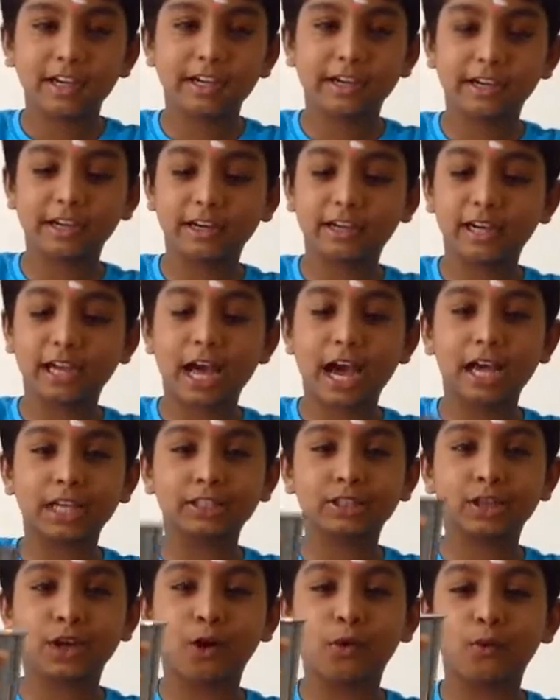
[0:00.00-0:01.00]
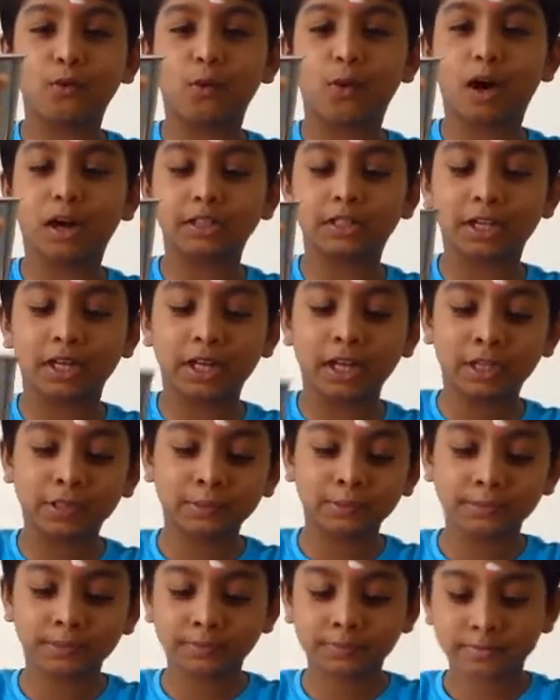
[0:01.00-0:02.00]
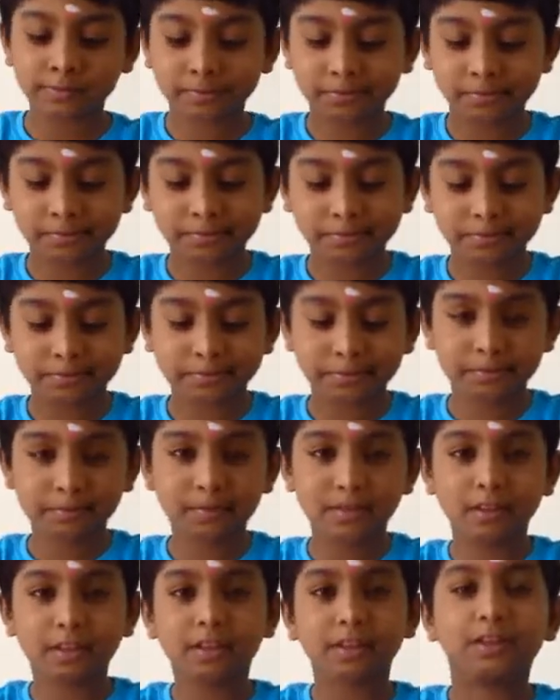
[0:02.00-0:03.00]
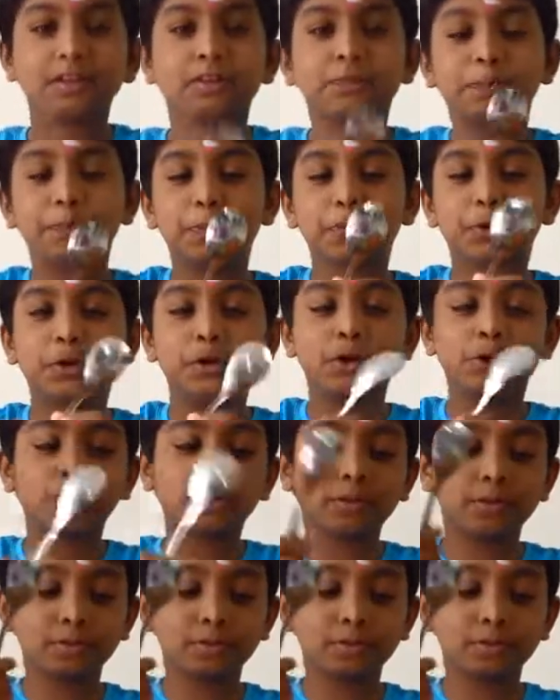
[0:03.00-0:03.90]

a glass of water, spoon,